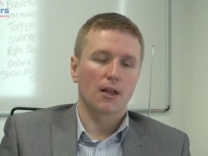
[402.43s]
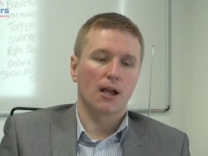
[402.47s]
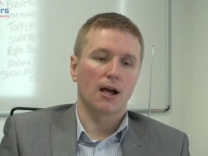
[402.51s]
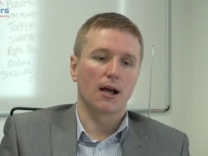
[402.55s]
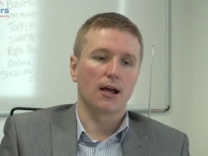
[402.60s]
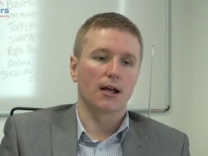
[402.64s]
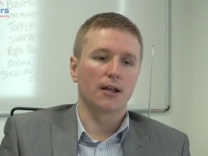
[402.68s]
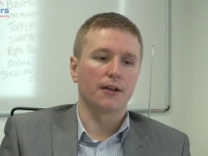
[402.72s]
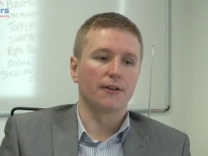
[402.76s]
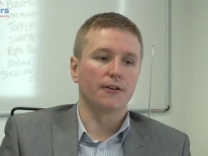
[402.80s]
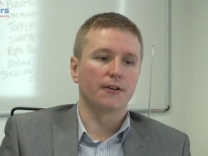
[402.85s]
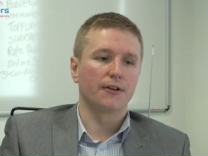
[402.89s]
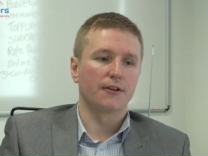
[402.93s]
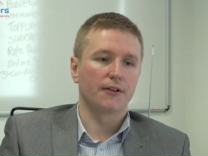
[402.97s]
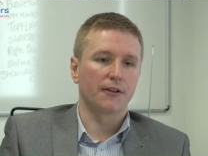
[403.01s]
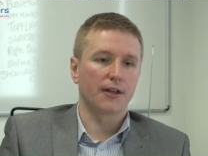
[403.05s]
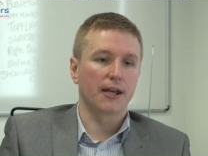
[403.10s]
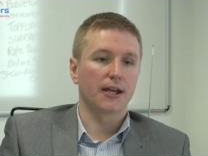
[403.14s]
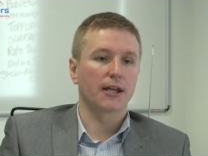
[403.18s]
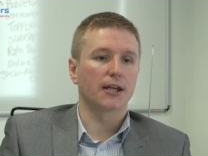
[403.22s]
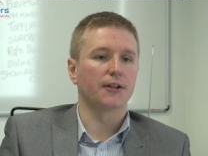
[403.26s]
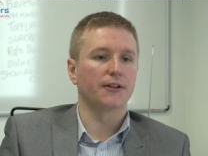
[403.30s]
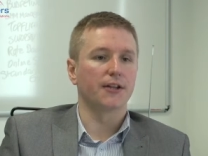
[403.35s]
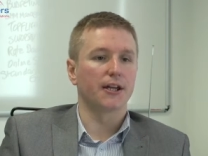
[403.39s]
and
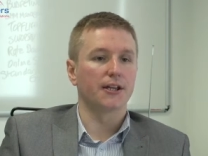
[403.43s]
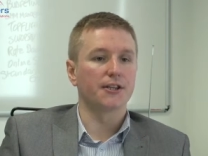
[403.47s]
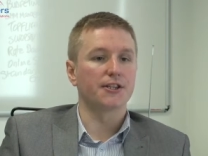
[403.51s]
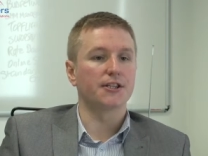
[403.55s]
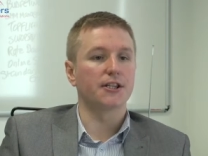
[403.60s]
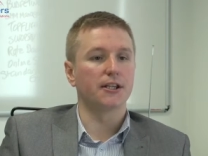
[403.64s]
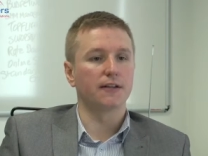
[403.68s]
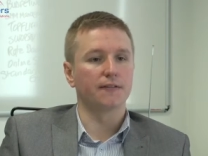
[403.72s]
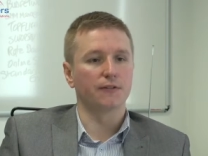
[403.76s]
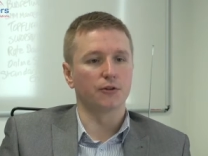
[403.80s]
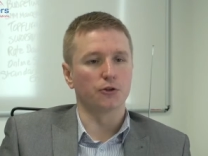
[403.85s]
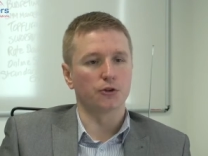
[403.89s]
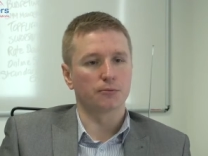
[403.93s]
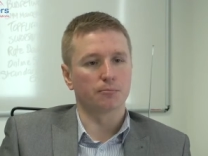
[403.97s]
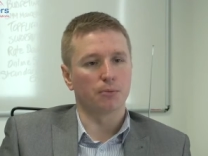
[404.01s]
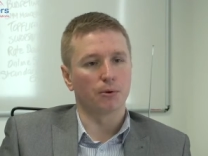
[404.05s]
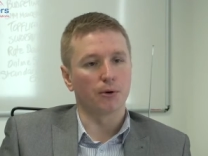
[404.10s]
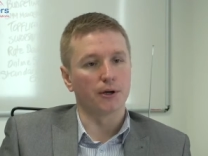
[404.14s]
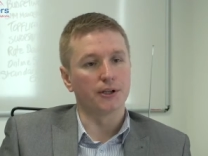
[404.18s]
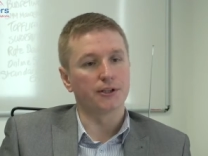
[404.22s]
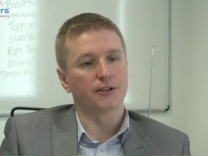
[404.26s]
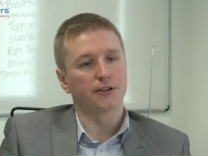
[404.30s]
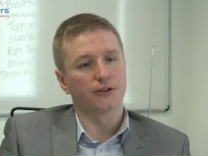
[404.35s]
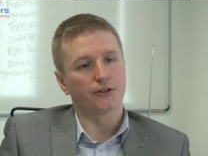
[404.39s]
they can then save those
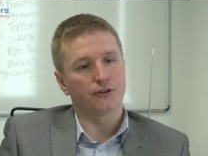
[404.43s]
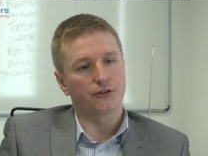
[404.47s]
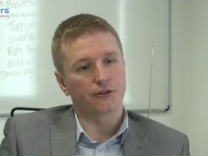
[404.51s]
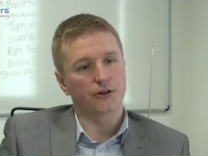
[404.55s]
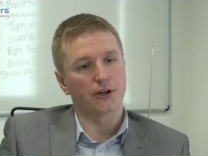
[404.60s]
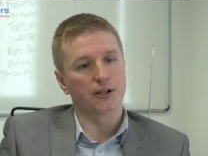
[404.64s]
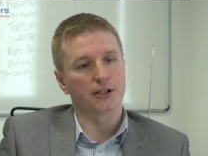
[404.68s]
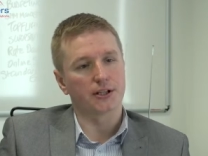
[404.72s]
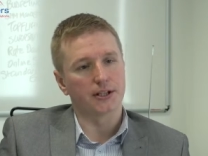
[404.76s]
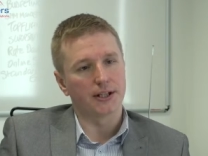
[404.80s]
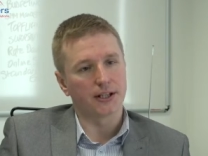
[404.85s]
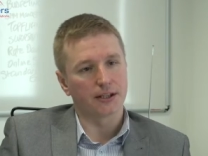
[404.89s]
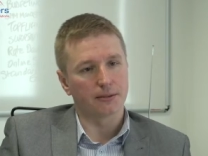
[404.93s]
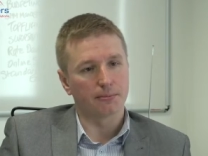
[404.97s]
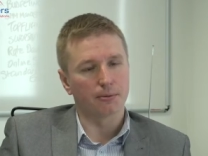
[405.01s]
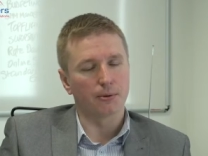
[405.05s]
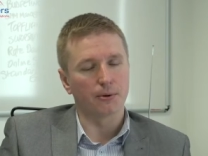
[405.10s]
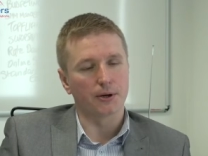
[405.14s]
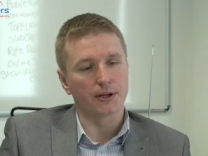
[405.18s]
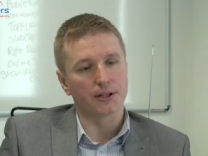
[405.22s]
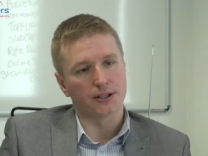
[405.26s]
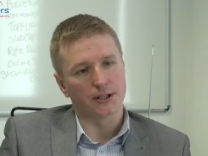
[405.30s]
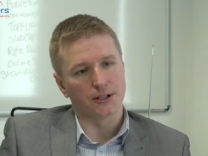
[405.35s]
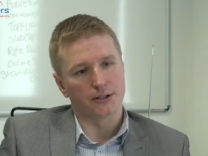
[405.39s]
points and translate the
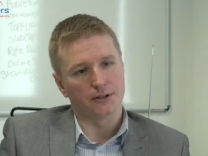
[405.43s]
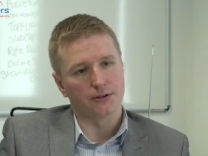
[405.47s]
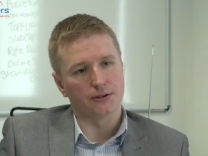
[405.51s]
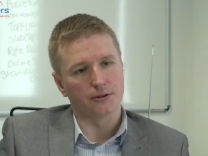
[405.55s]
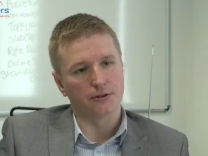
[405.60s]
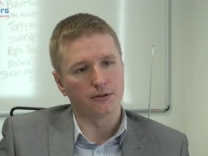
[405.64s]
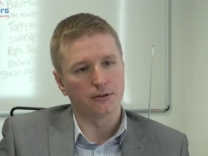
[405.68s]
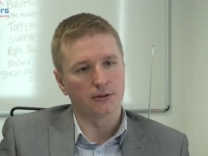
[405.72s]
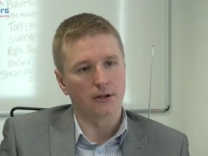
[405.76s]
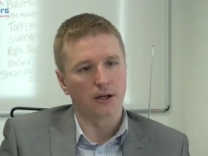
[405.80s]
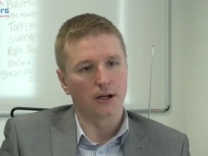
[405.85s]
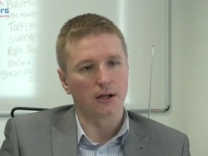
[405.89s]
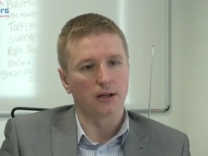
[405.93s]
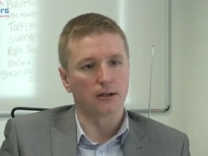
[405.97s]
points into